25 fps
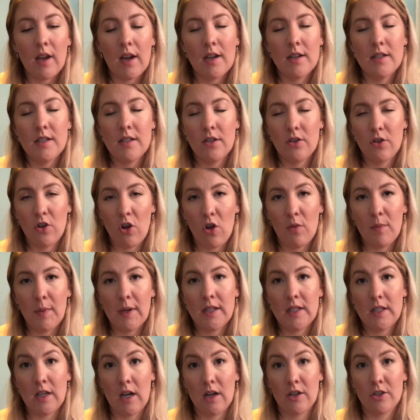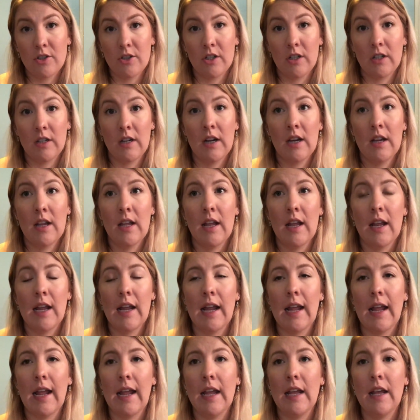I did call my doctor
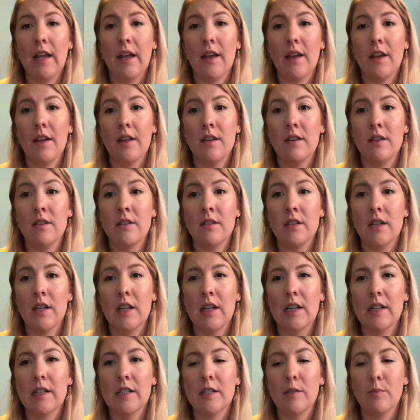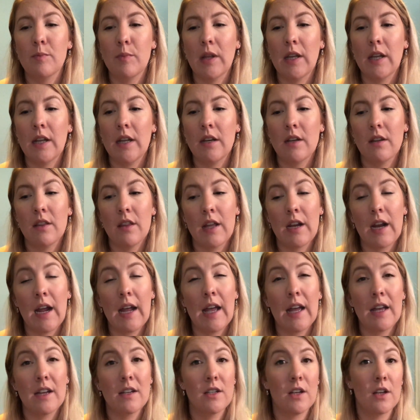and explained that I
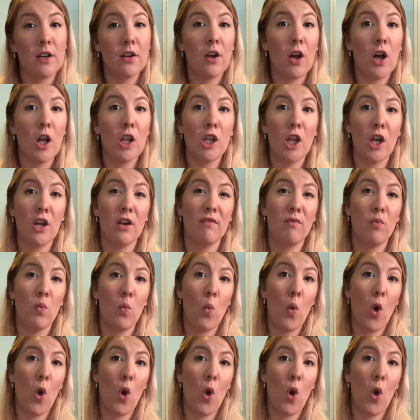had done a lot of